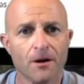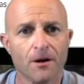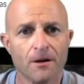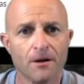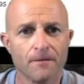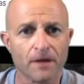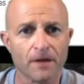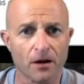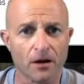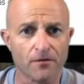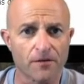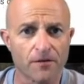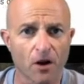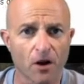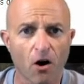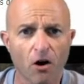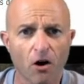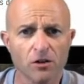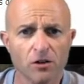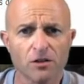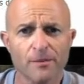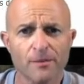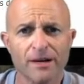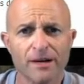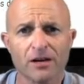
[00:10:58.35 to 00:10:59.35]
The
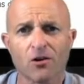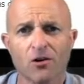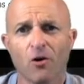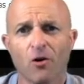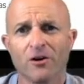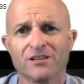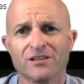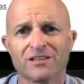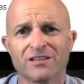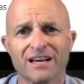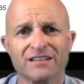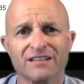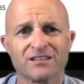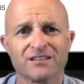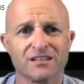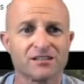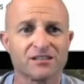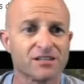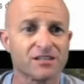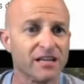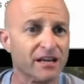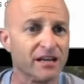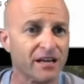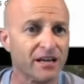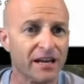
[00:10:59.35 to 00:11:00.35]
ultimate goal, he says, is to
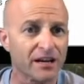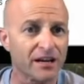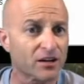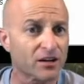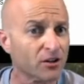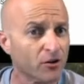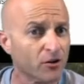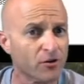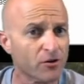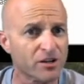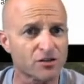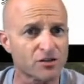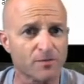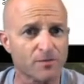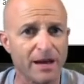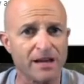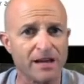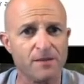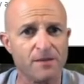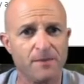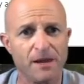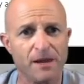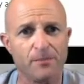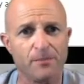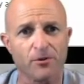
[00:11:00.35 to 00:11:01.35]
include as many
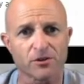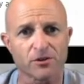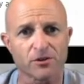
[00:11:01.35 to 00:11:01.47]
people as